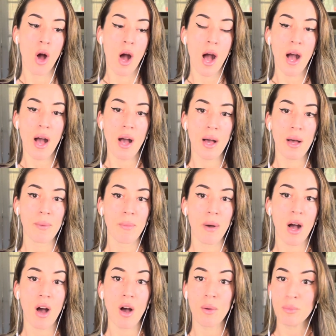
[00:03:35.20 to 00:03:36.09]
Um,
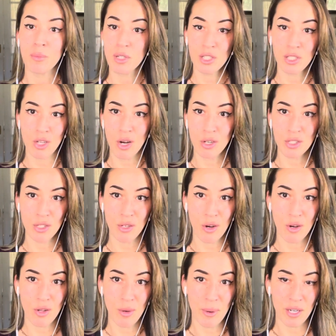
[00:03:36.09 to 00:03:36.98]
I'm going to talk to you
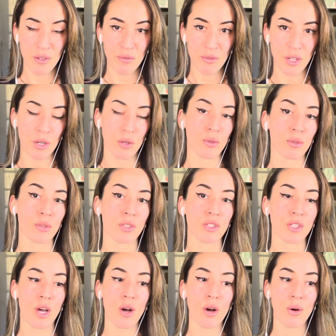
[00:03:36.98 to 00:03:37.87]
all about a few.
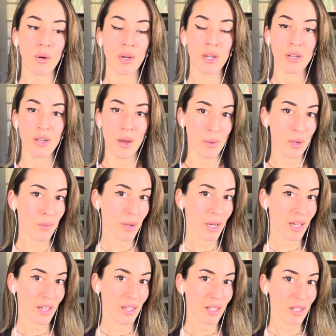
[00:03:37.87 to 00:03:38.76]
So, number
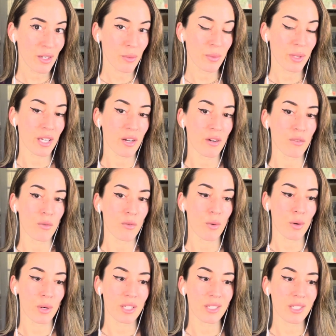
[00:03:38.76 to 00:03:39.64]
one, we of
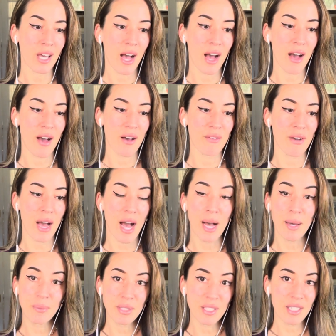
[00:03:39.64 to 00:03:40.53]
course have
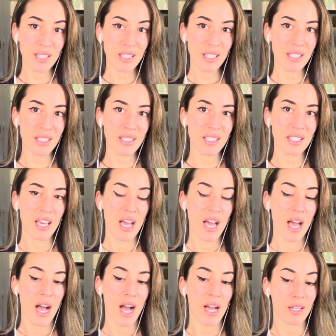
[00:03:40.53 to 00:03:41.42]
abstinence.
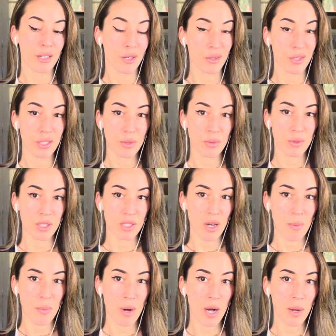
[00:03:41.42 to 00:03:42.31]
I know this one's
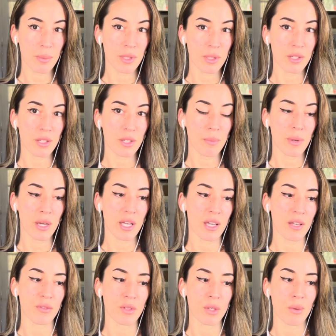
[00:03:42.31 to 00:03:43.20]
not popular, but
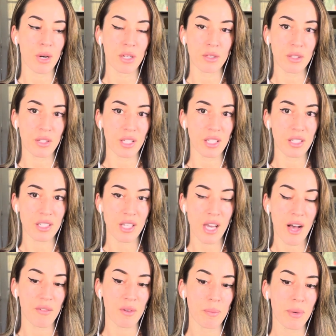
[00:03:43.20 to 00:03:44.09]
if you aren't looking to
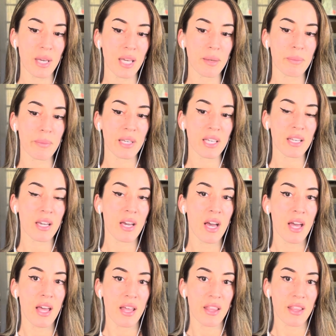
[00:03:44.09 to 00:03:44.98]
have a baby,
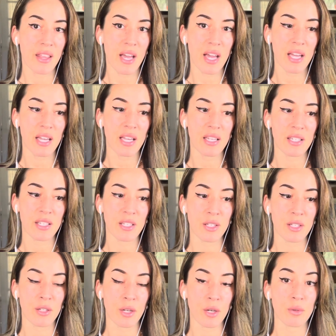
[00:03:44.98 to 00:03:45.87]
then
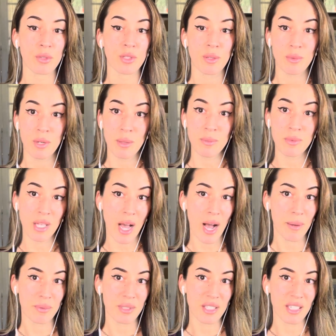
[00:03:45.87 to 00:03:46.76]
you know sometimes
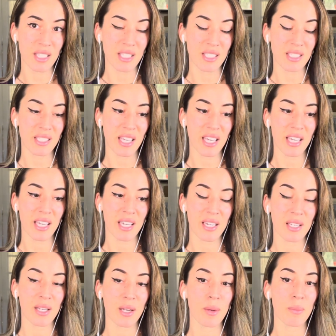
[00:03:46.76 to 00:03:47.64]
abstinence
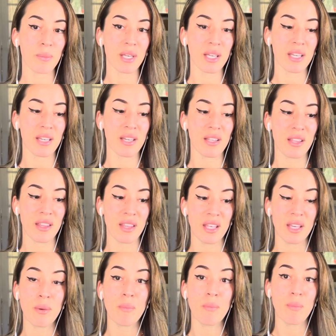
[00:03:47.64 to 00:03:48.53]
can be
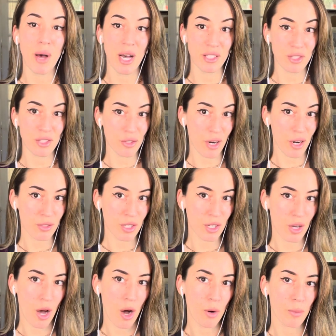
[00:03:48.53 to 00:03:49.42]
the best route to
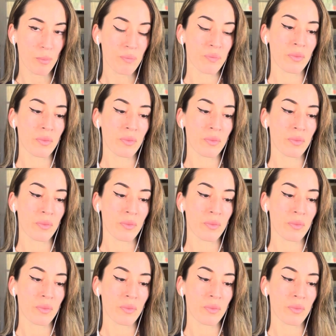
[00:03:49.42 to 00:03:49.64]
go.